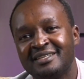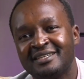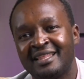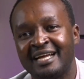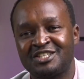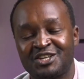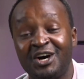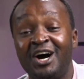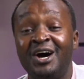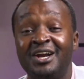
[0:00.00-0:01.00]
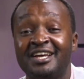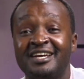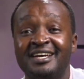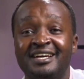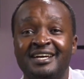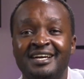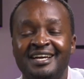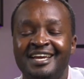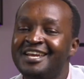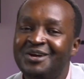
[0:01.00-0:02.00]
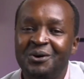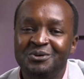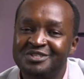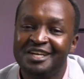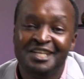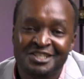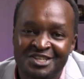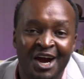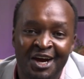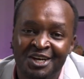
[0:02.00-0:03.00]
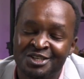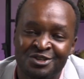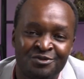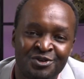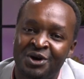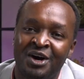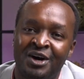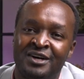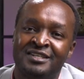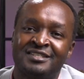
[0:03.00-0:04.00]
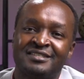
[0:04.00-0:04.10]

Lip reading: That's God. He knows the desires of your heart.